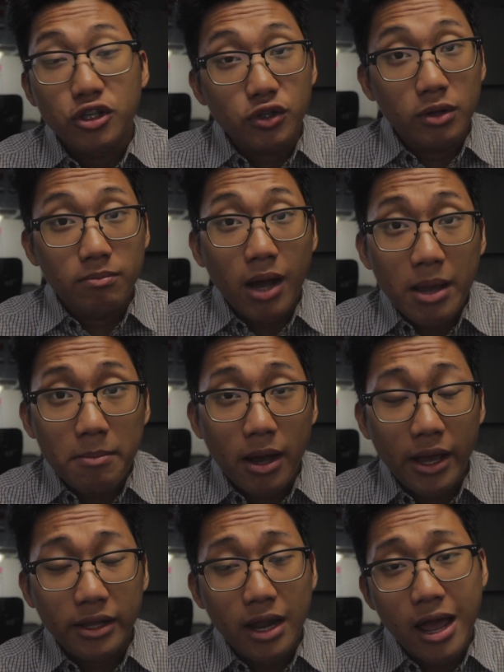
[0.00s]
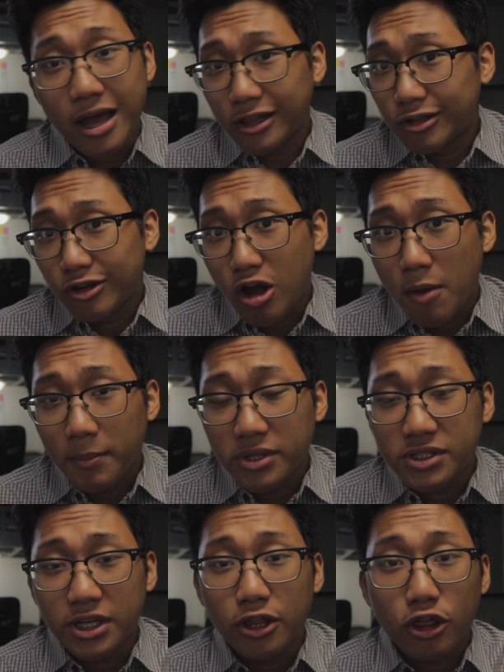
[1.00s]
So in my mind, I had to
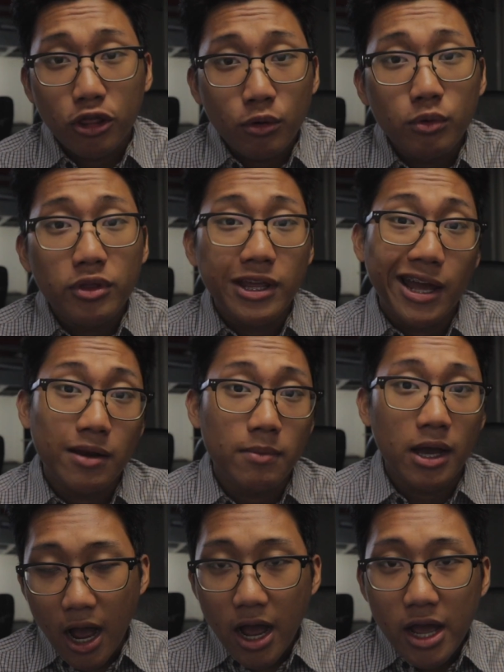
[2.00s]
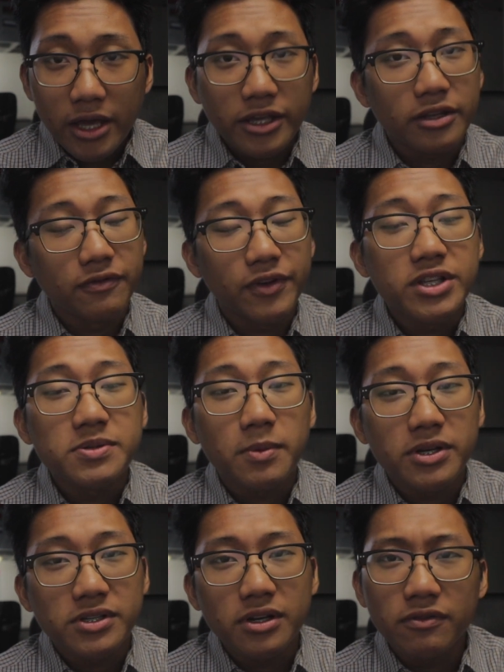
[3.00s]
compensate through the NMAT. I convinced
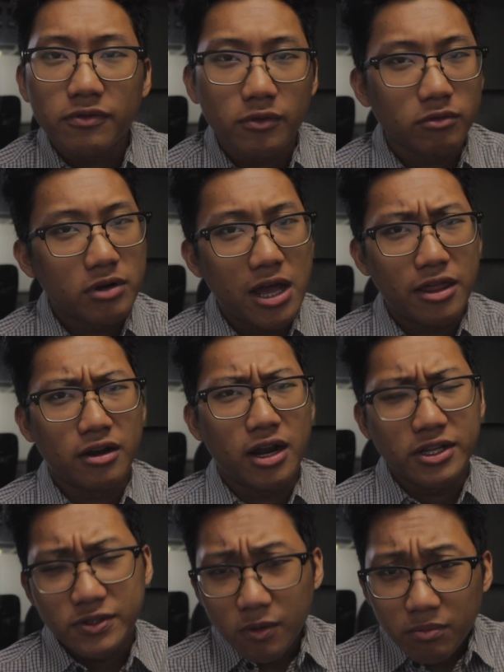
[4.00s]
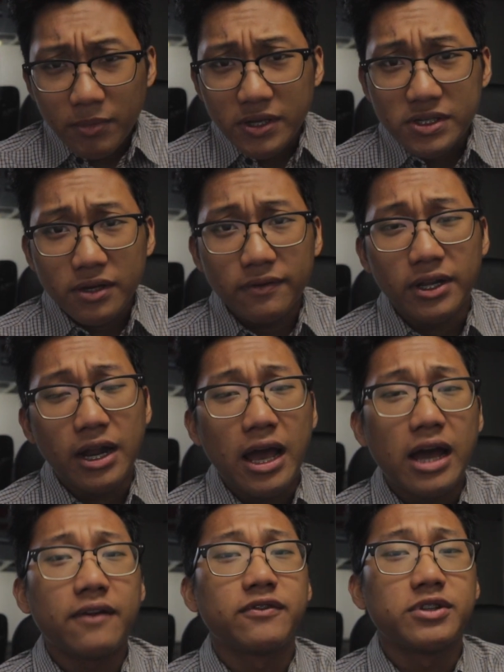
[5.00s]
myself, or rather I told myself, that I
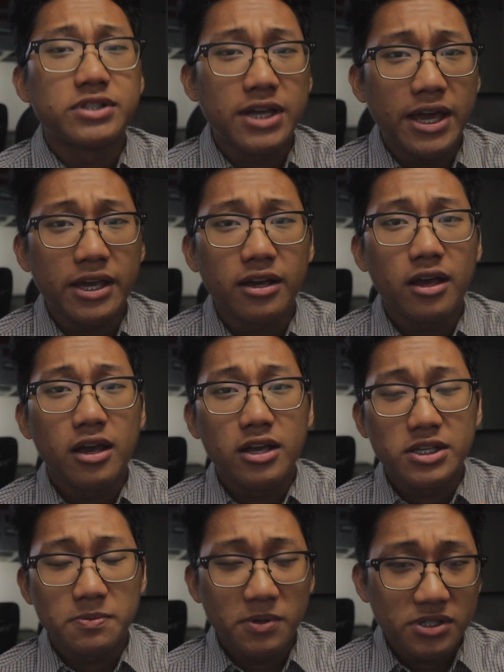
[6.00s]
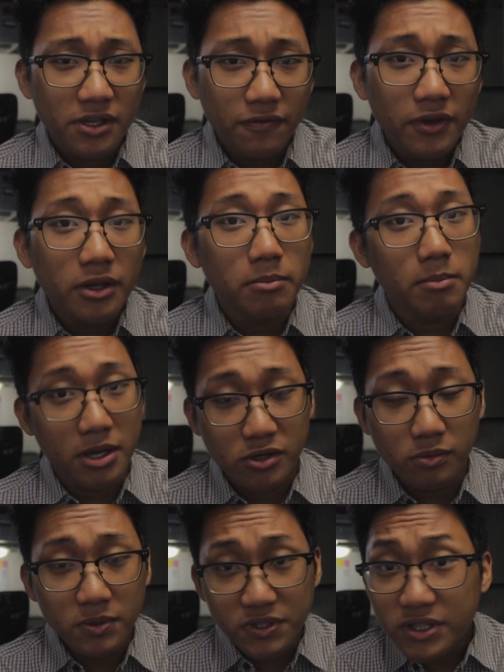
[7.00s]
have to take specific
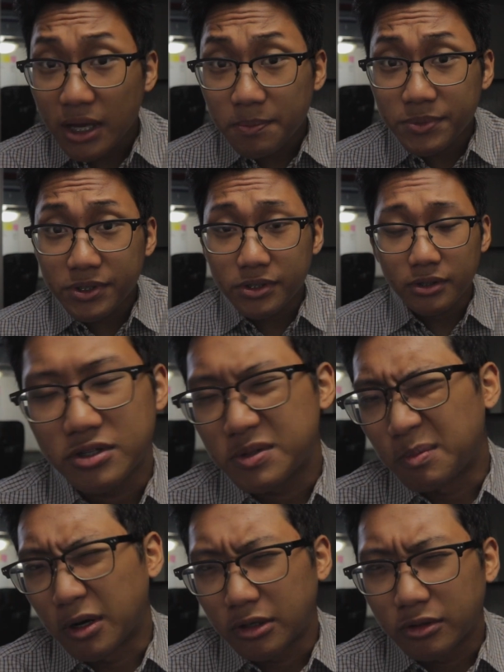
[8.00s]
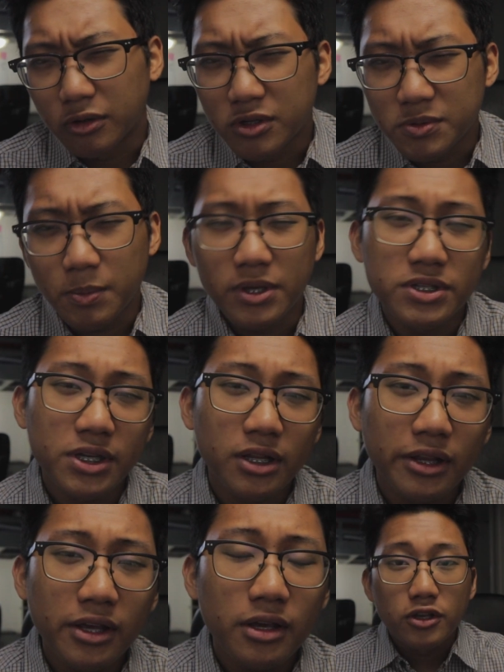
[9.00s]
measurable steps, SMART goals
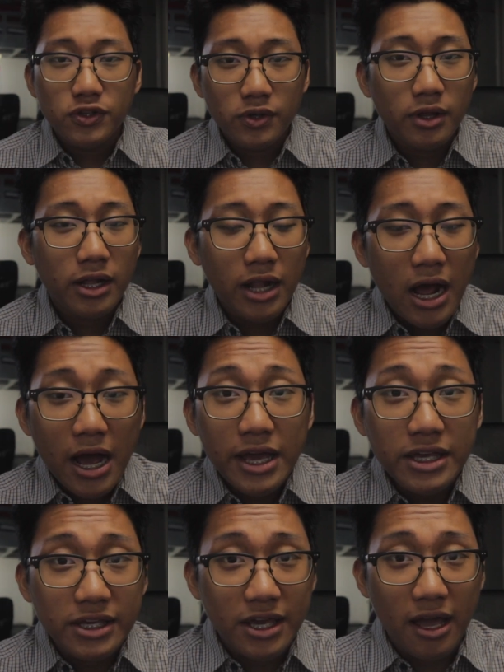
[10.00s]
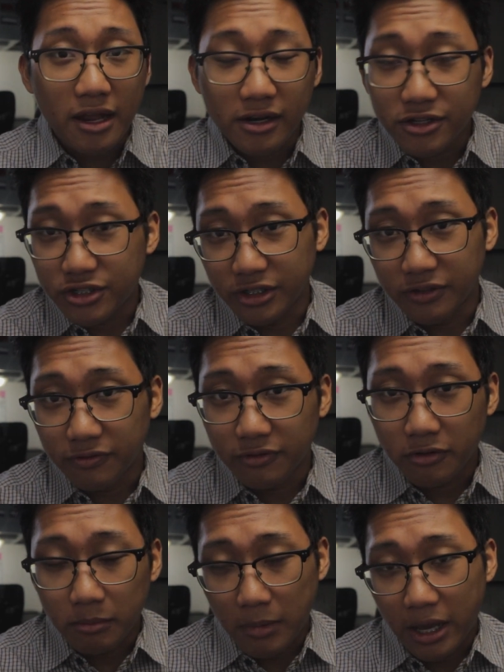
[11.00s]
basically, so that I can achieve
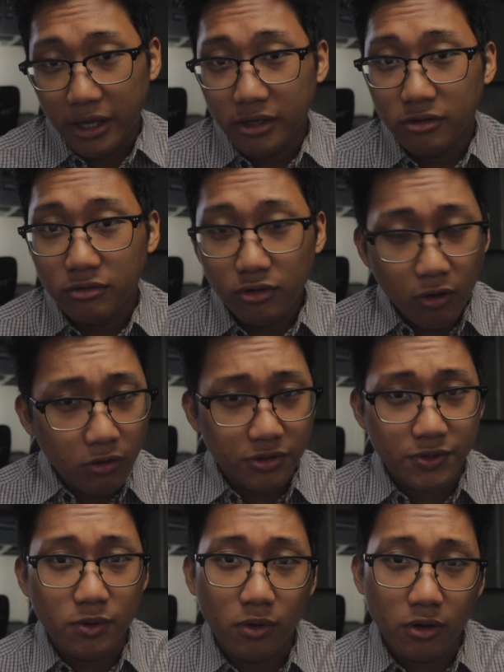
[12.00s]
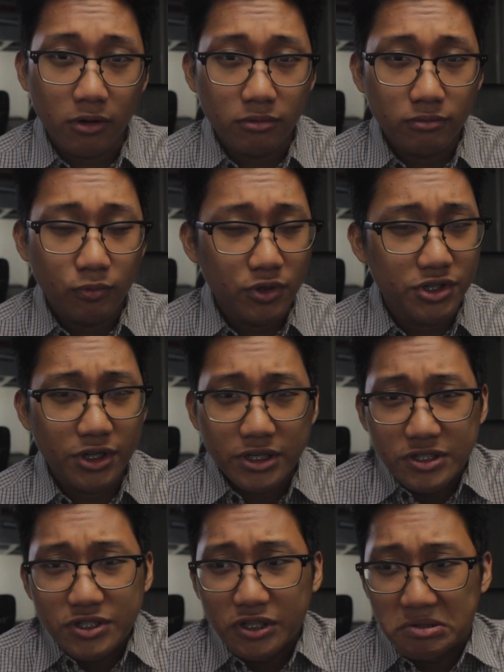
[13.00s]
my goal score, which
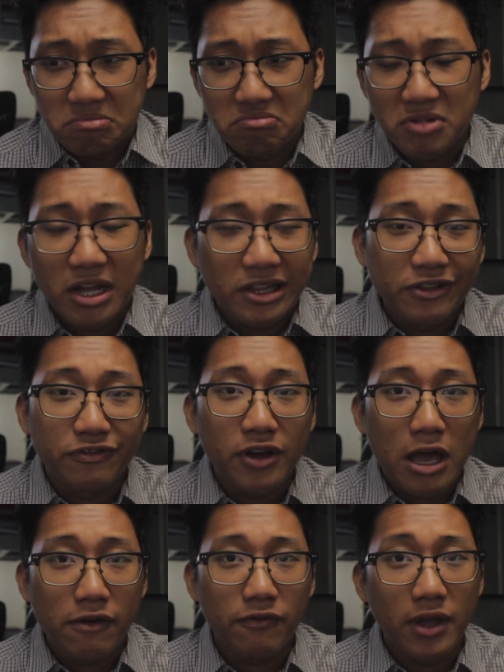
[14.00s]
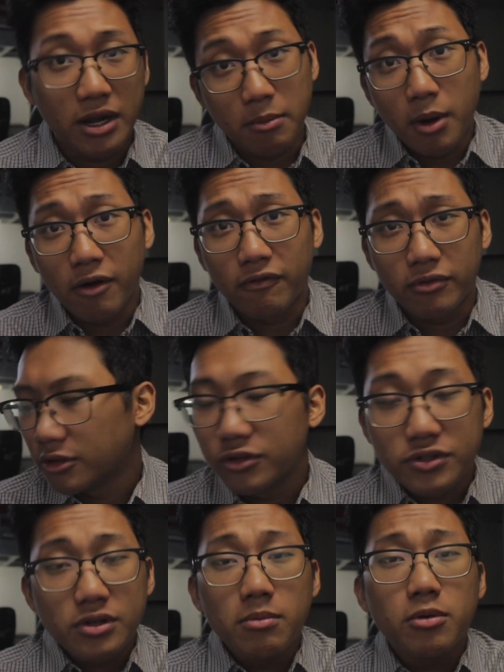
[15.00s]
is just 95 and above.
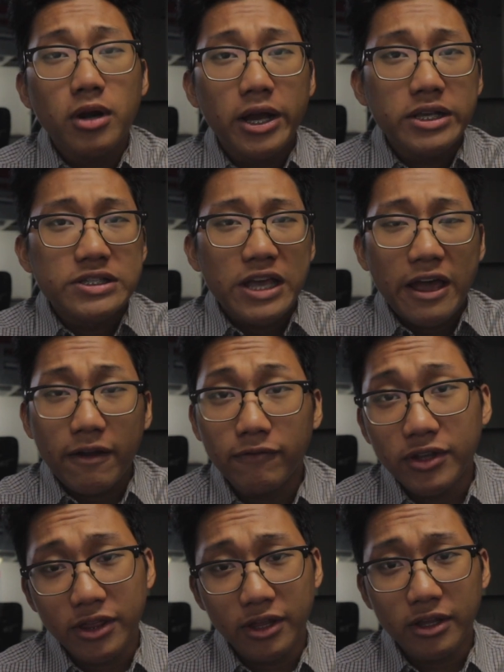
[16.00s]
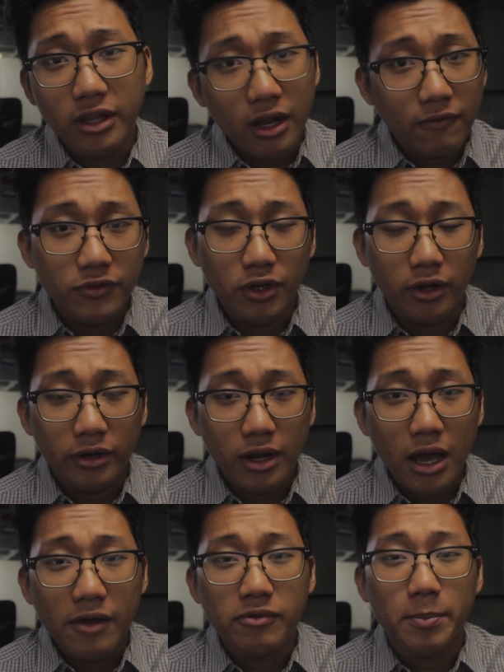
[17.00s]
To summarize everything that I've done,
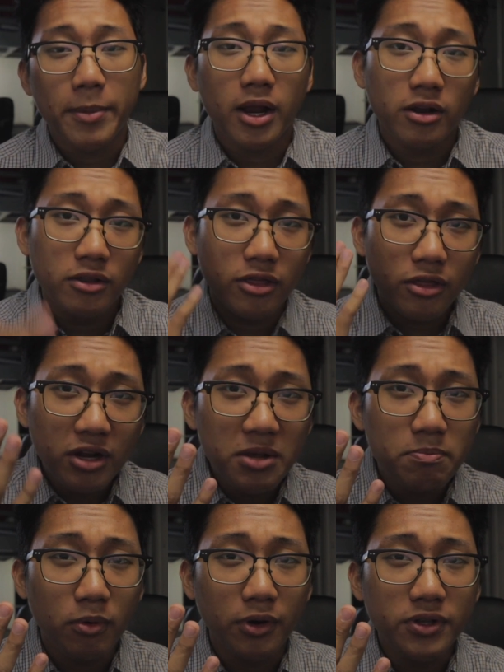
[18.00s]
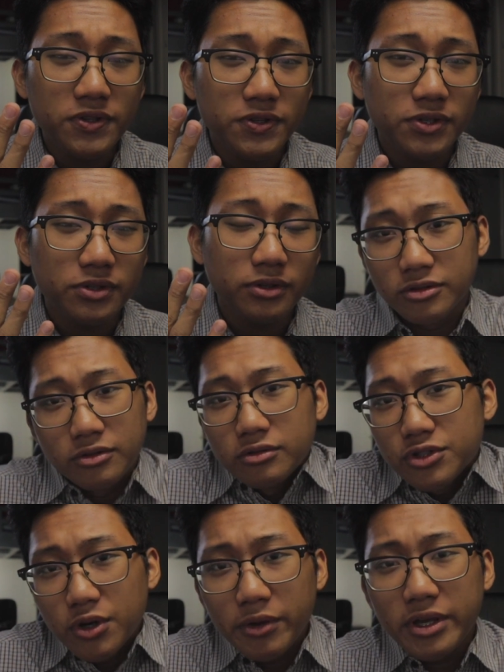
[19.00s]
I've prepared 3 points to
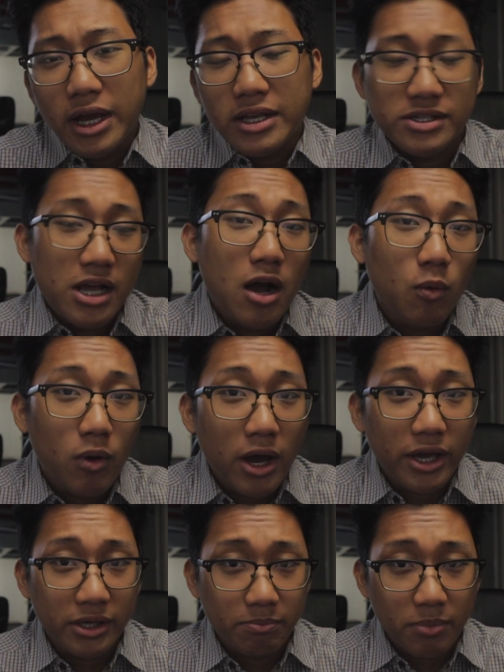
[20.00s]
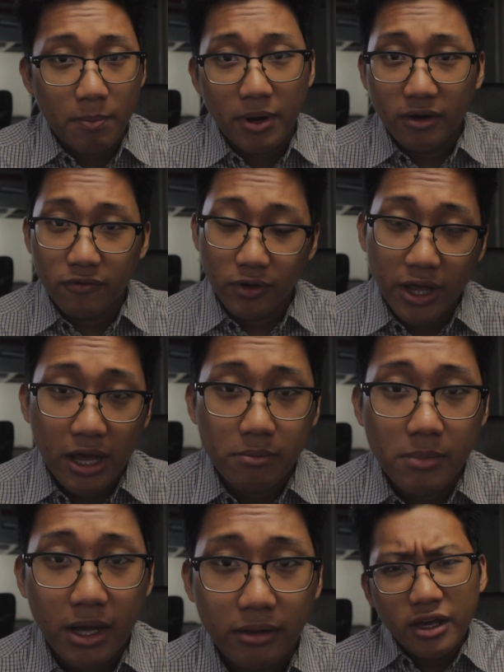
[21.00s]
show you guys how I prepare for the
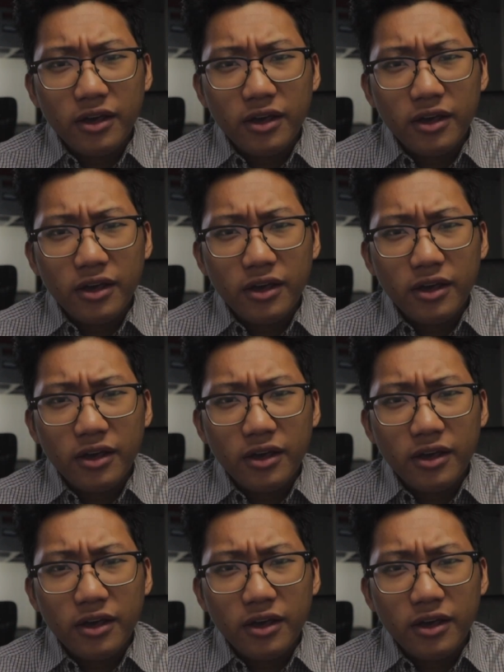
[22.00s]
NMAT.